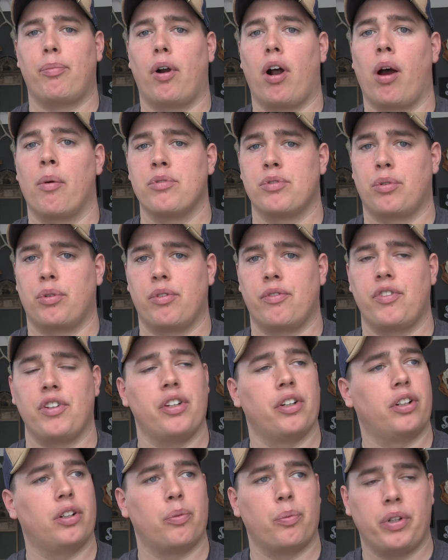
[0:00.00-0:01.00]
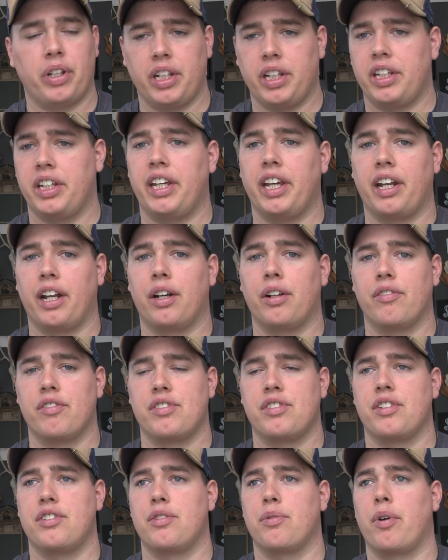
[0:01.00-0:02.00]
problems with our vehicle and we need to get out of a
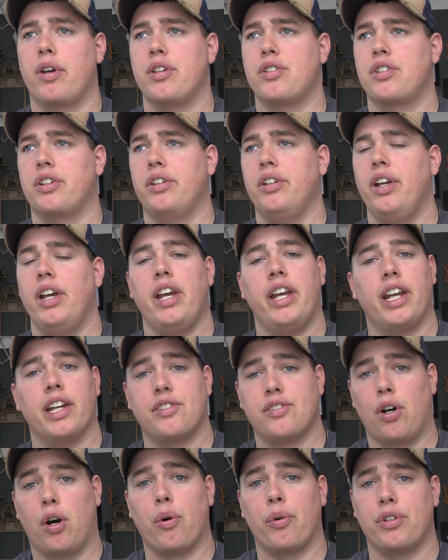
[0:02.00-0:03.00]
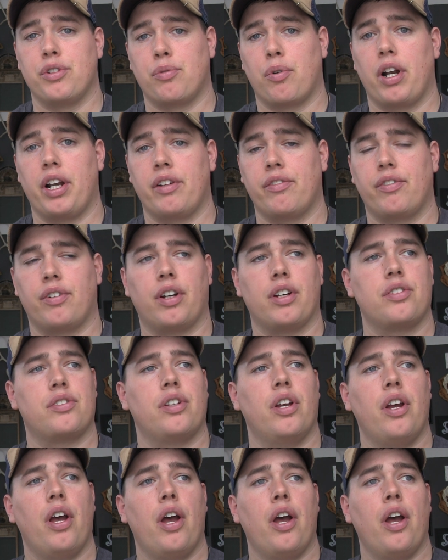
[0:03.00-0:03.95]
situation, it's always ready for us.